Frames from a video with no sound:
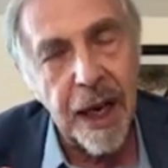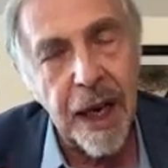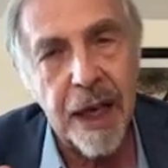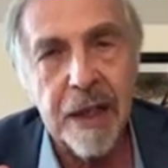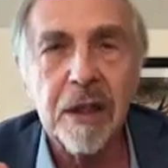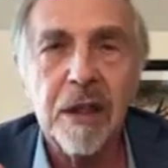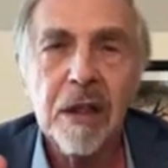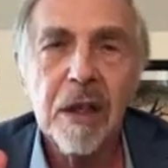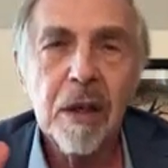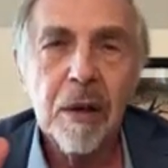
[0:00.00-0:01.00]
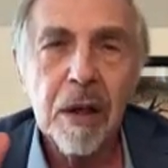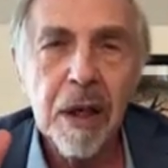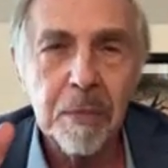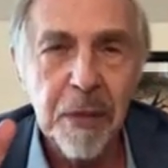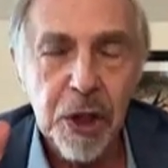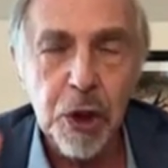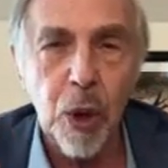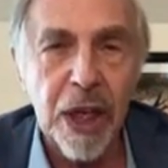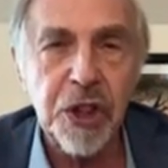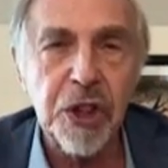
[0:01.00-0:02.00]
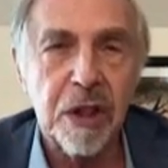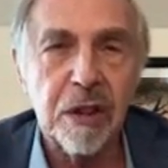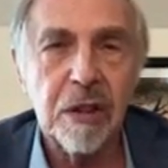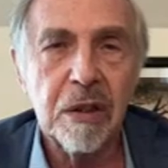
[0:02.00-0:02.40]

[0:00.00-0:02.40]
and administration